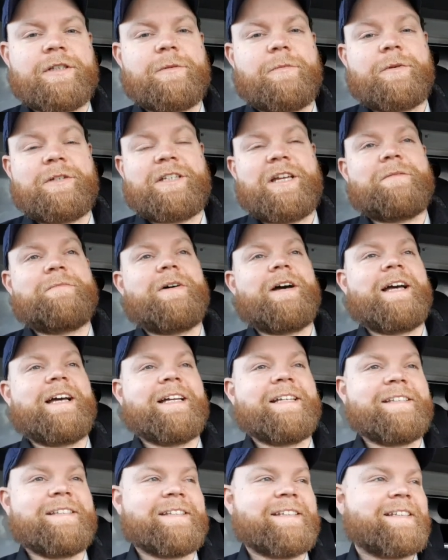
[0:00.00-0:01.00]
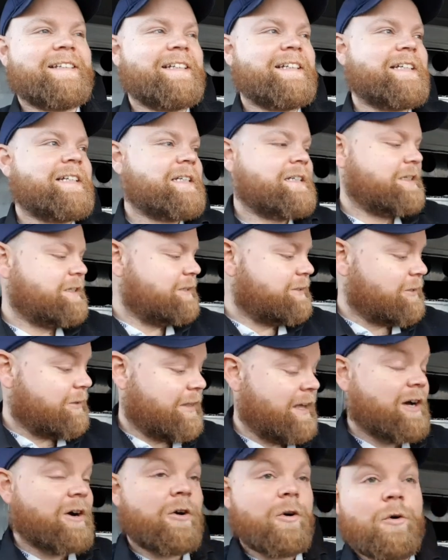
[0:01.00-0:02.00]
to protect my hands? So
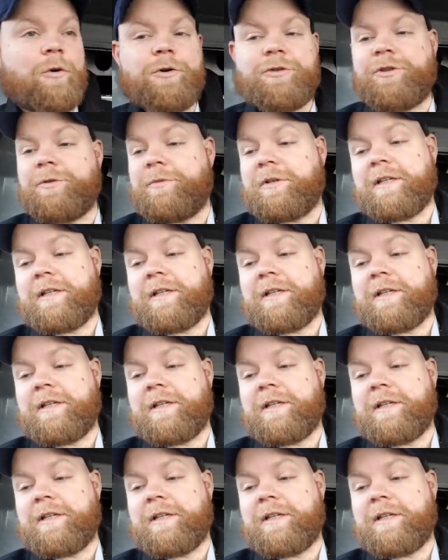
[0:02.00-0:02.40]
they are awesome.